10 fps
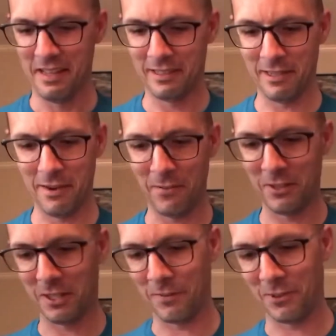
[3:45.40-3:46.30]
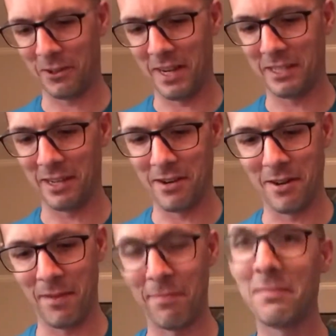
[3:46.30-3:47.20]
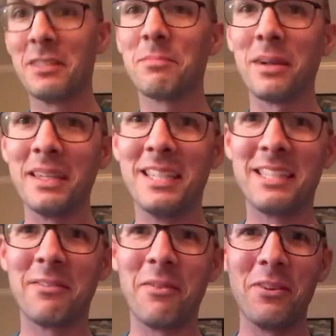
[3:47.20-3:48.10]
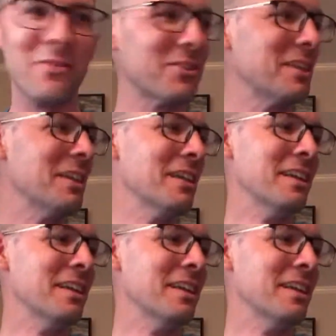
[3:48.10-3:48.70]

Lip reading: So if you're looking for great tone, this probably isn't the review for you.